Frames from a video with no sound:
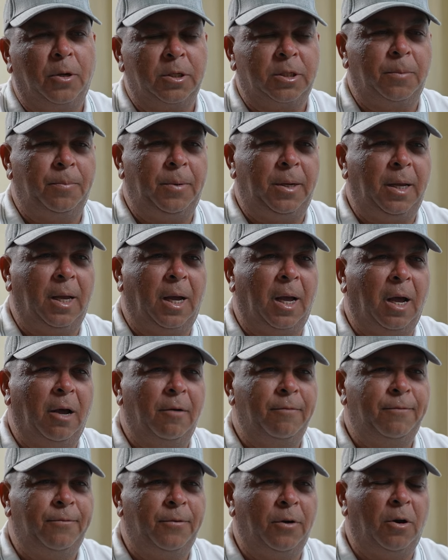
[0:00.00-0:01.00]
possibly
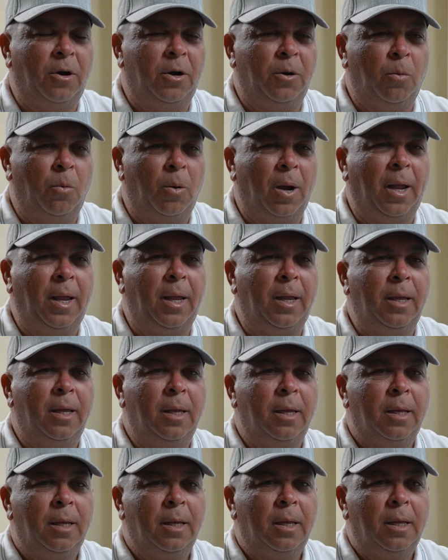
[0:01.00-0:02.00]
how far away
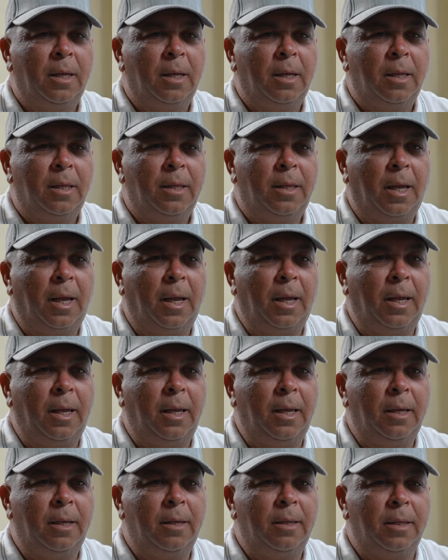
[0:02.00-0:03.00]

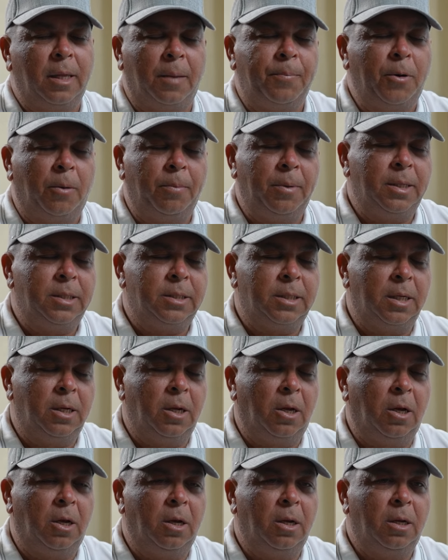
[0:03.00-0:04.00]
they probably still
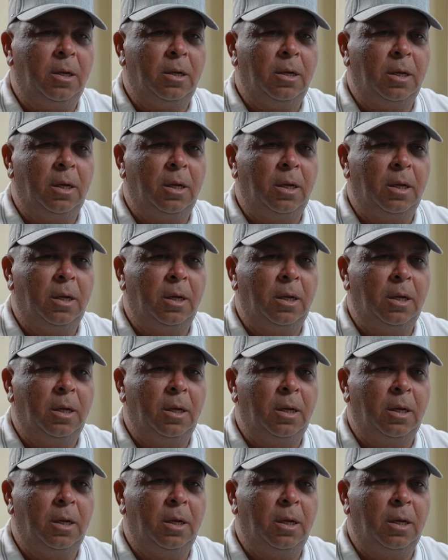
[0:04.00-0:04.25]
are.